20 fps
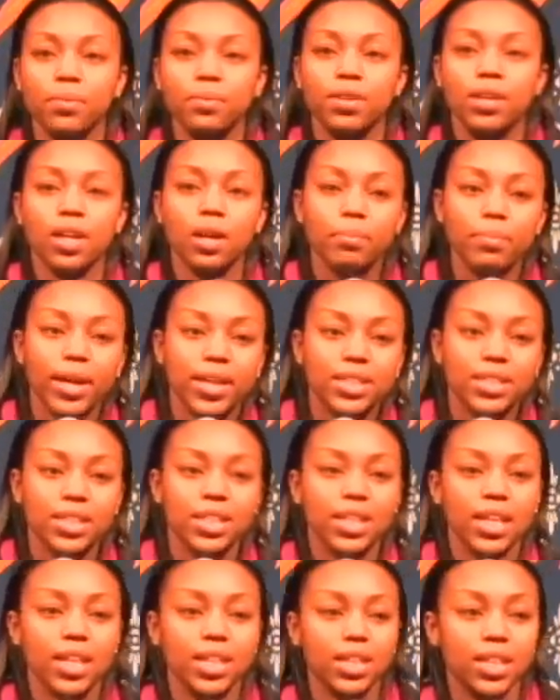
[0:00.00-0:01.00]
able to come back to
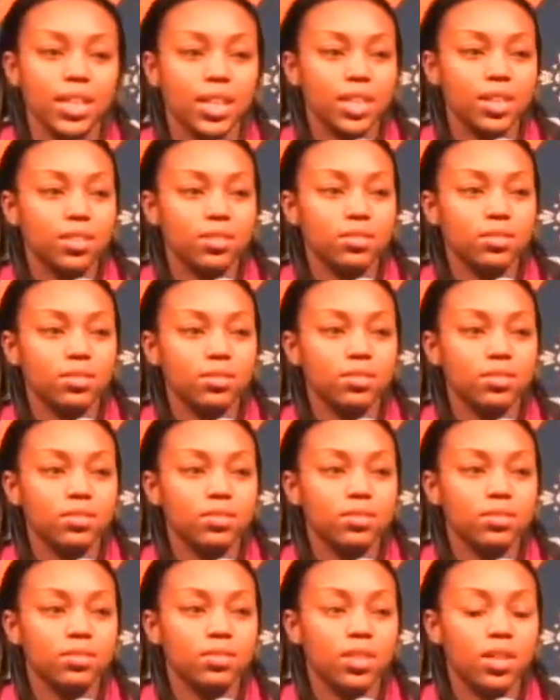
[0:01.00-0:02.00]
Connecticut
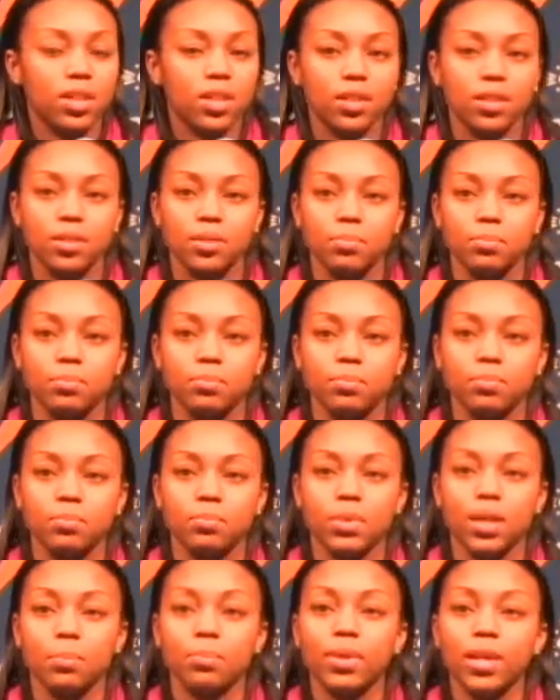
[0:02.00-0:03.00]

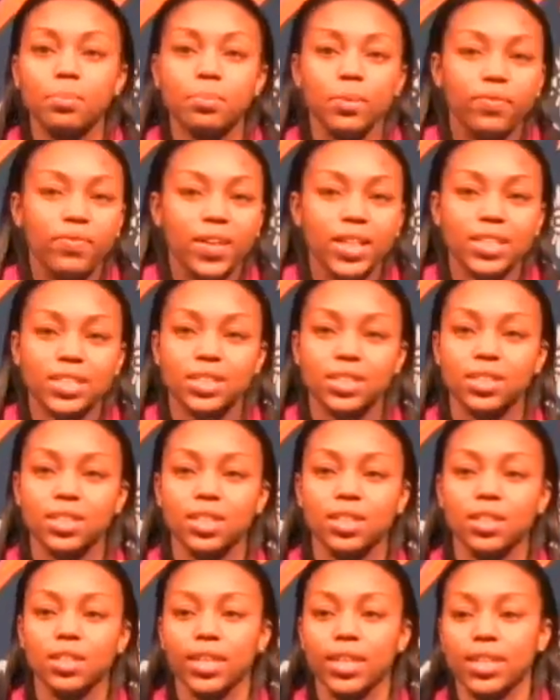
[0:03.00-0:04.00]
and play
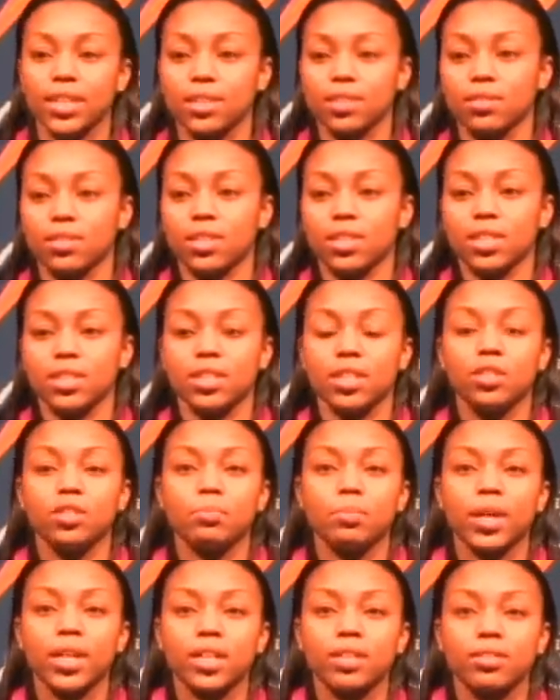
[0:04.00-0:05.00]
professionally and
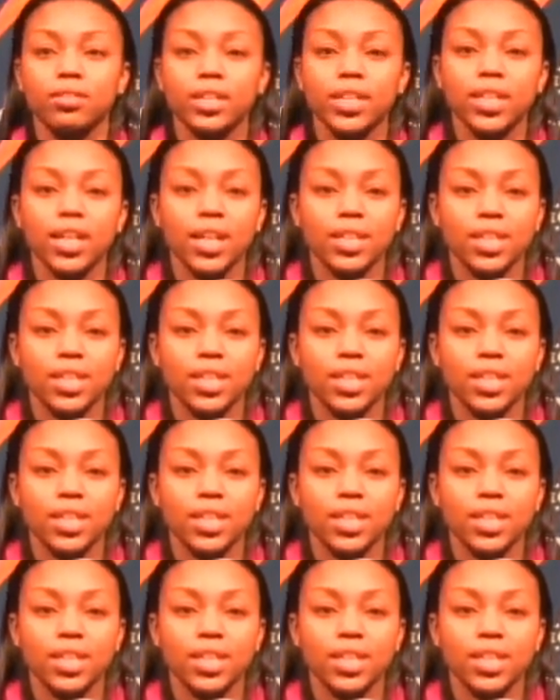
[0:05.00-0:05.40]
continue my career,